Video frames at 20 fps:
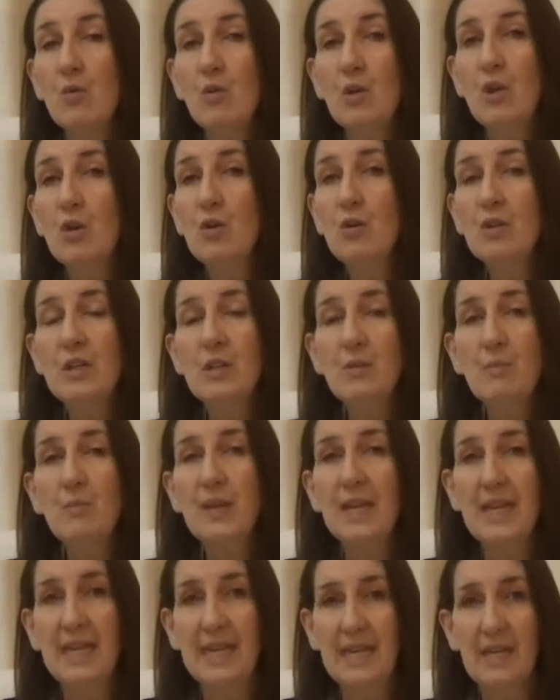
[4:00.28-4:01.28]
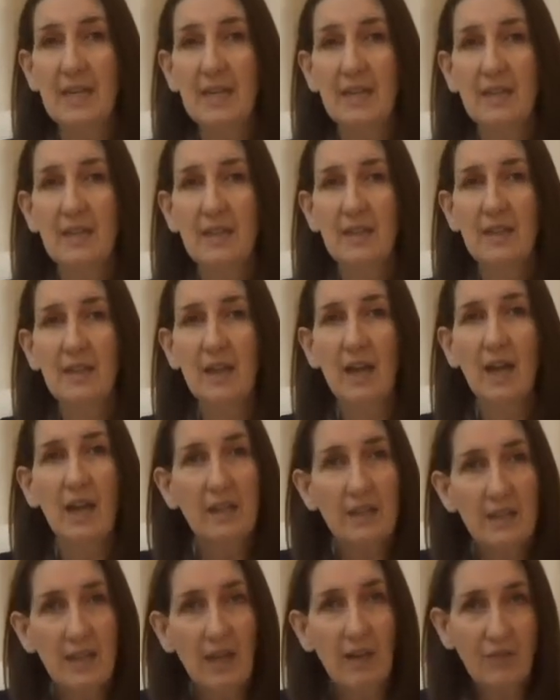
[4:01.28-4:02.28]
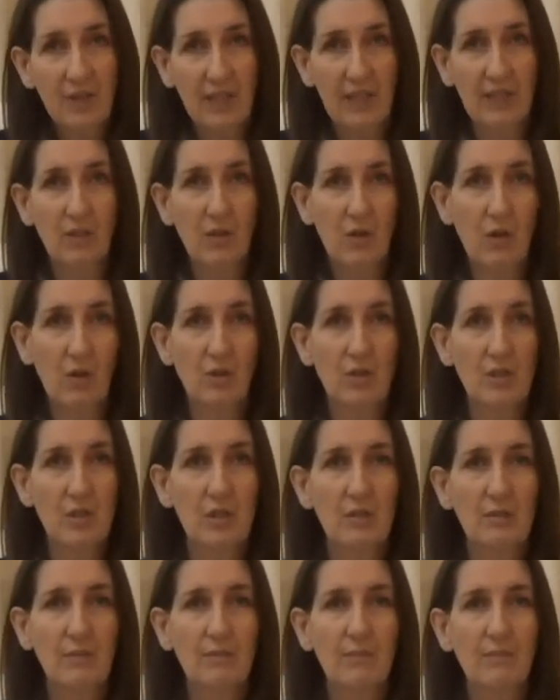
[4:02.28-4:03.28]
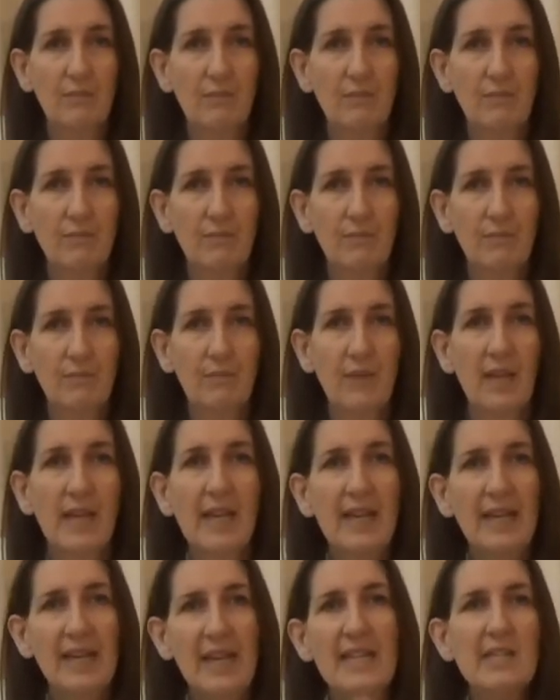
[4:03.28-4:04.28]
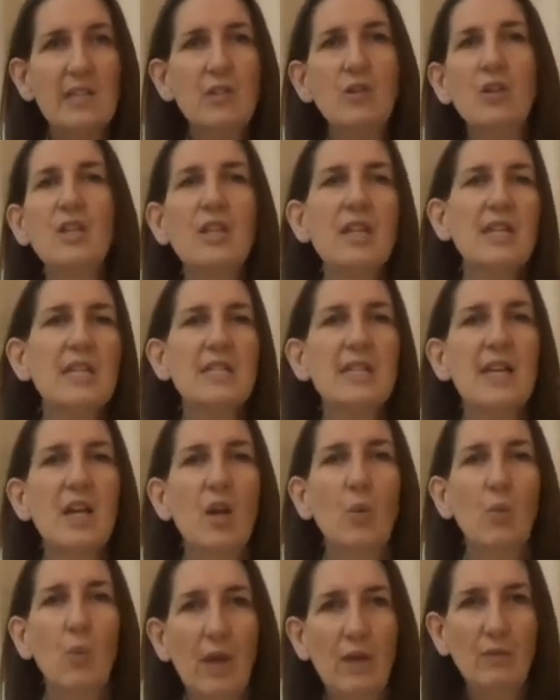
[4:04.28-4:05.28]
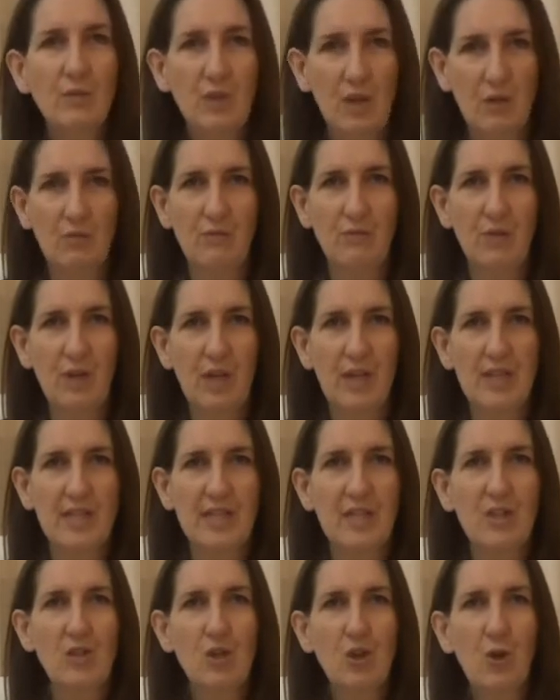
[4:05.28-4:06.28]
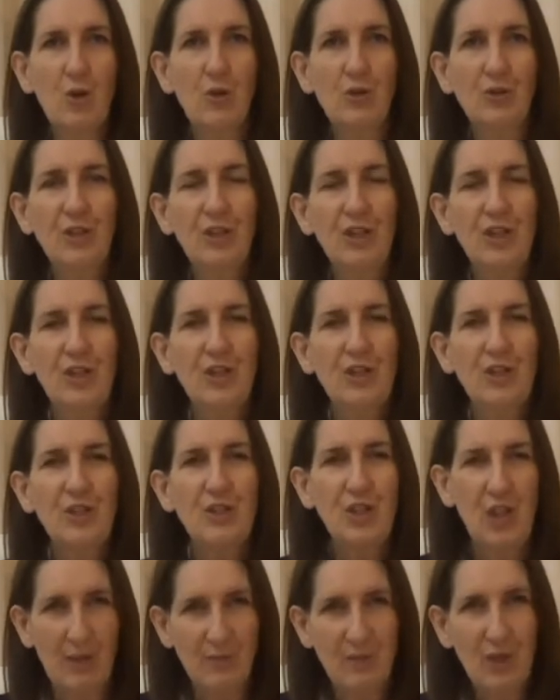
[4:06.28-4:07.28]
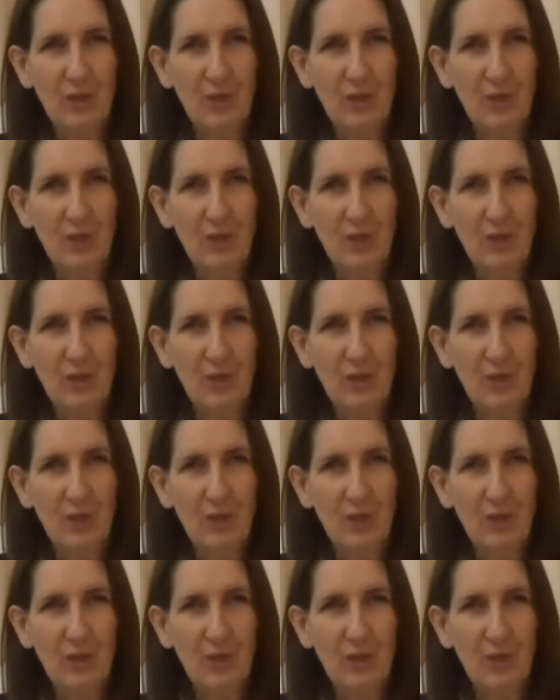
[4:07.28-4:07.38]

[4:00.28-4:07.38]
longer be a loving God. Let's look at this well-known verse in John chapter